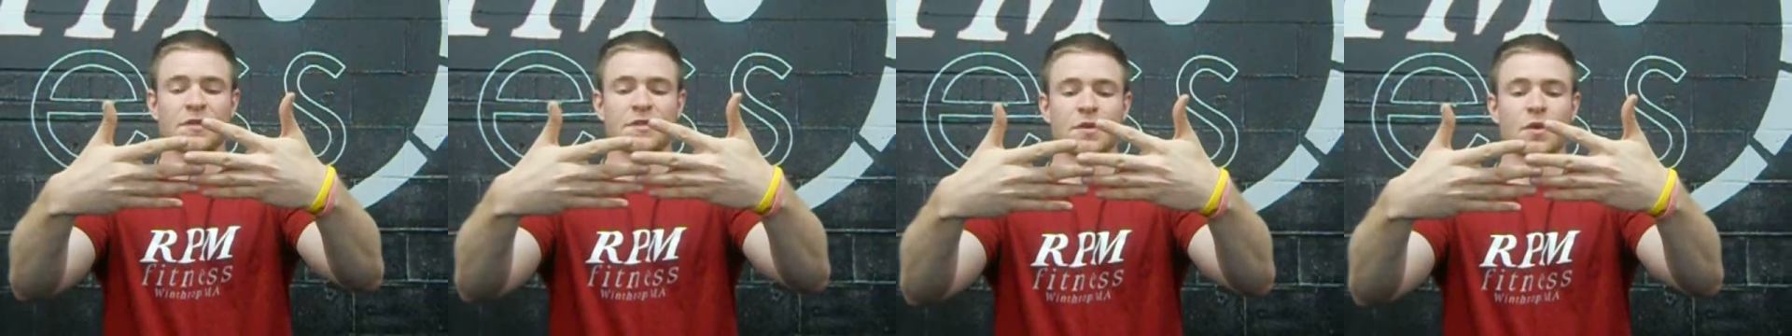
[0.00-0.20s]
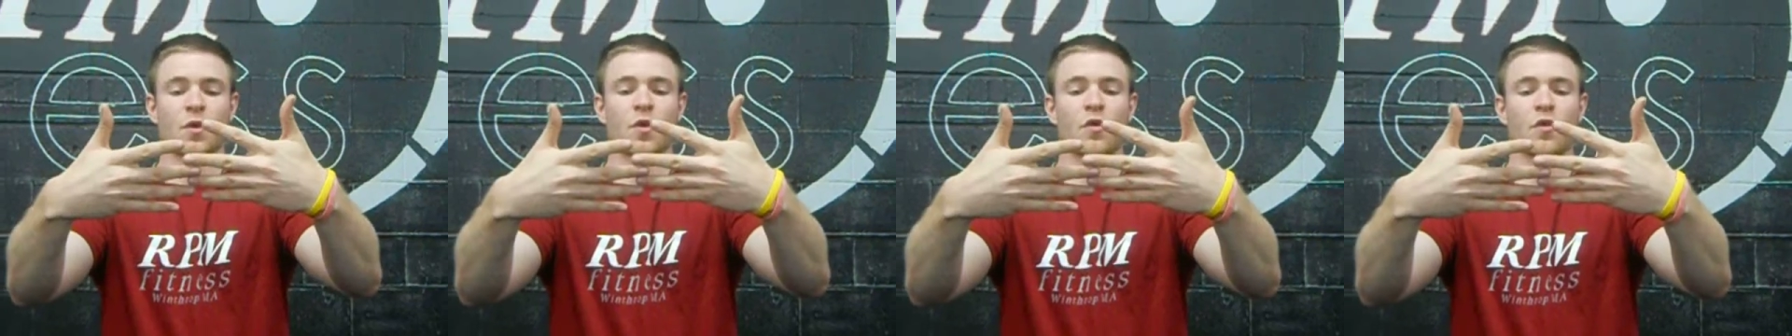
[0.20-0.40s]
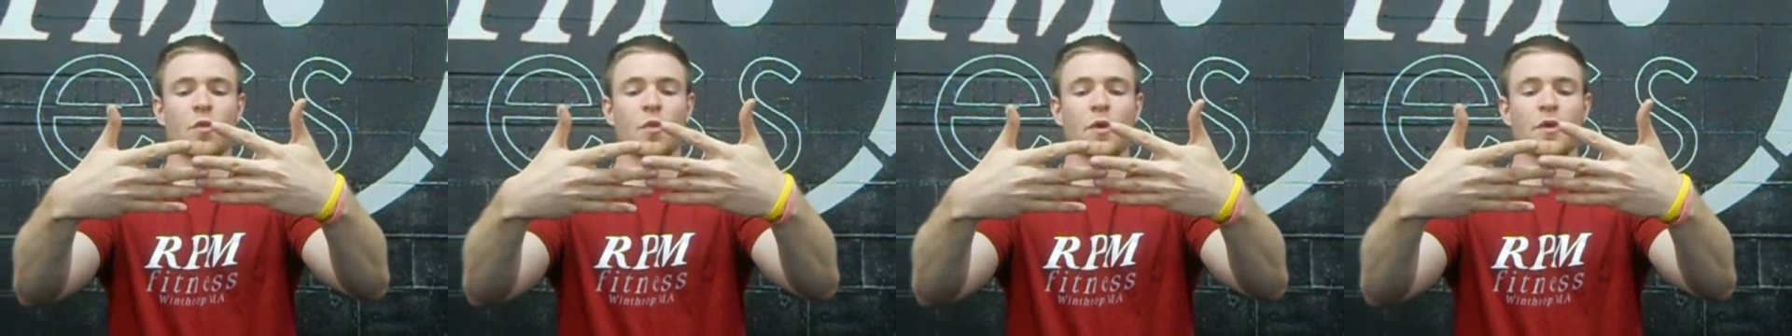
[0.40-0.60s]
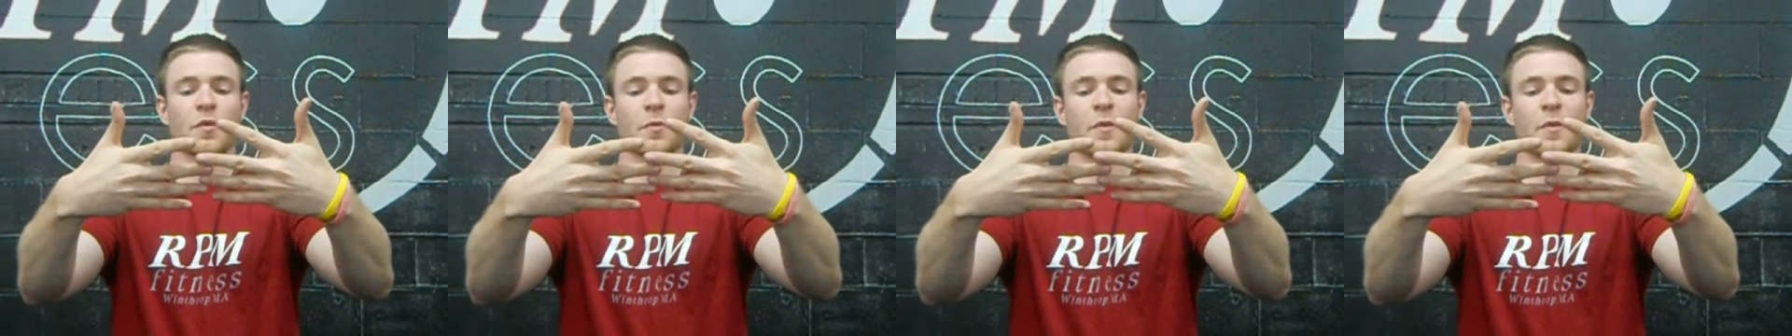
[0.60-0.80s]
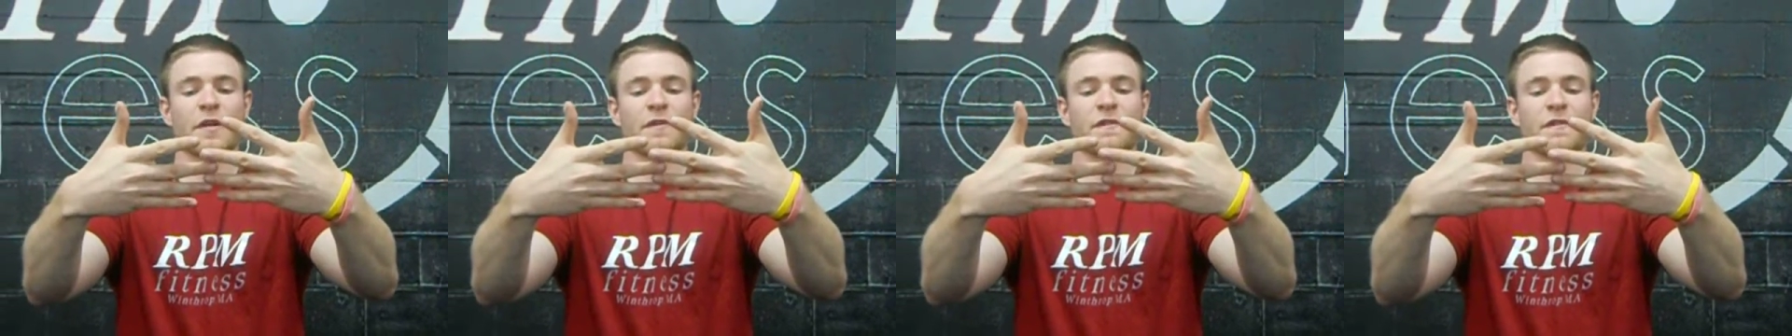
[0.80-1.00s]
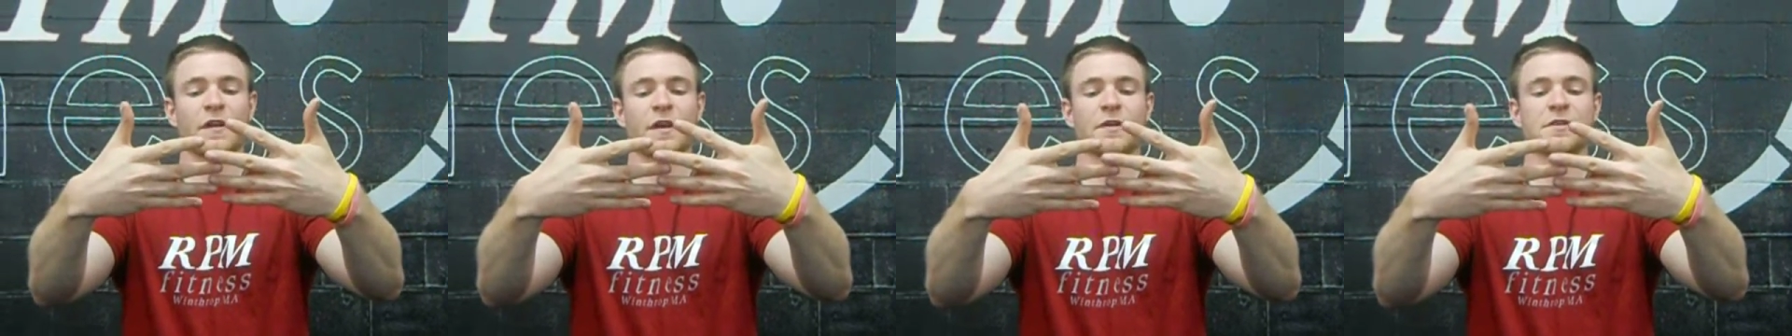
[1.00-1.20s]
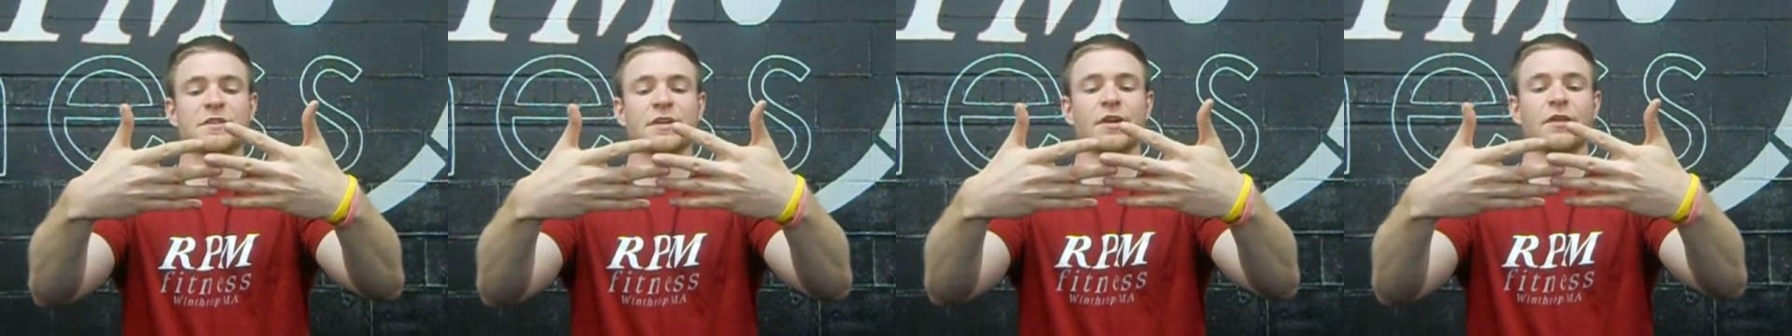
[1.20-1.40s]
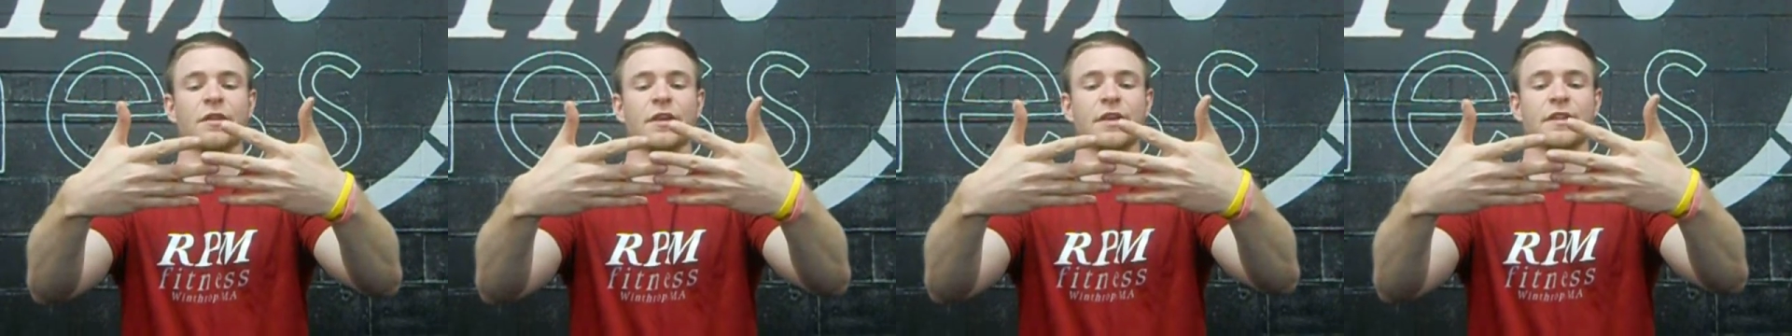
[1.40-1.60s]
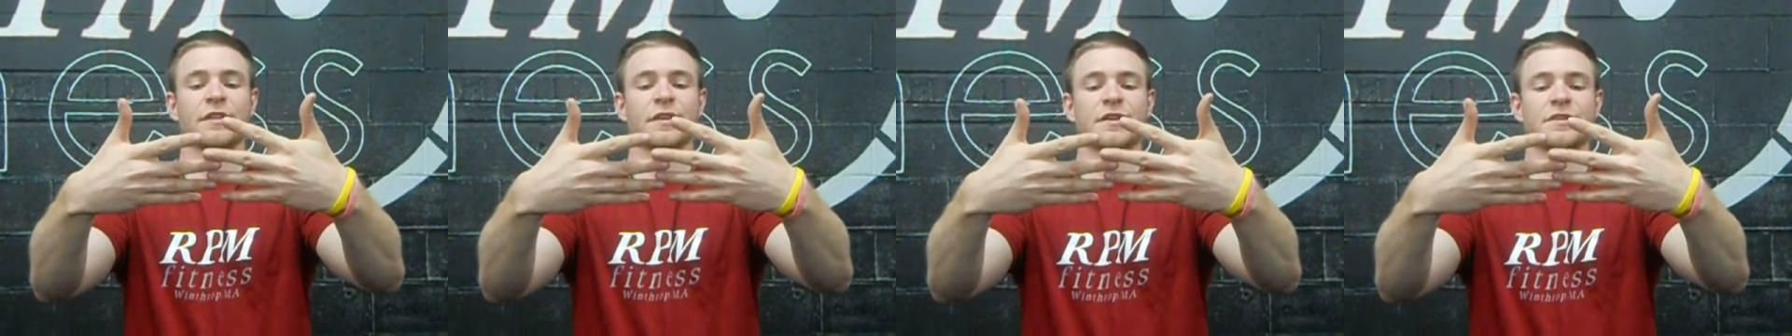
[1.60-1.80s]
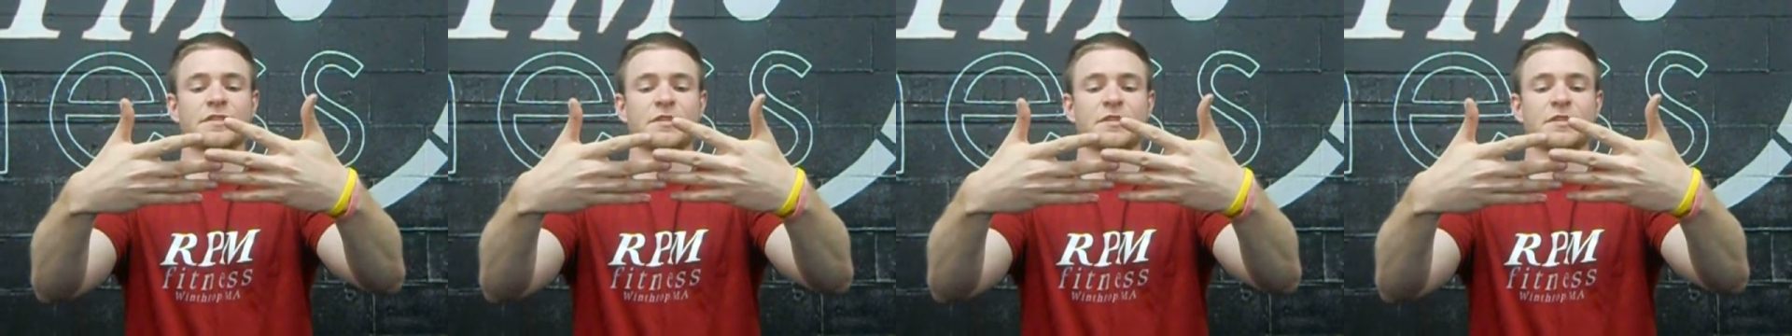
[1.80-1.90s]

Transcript: So if my finger's out like this,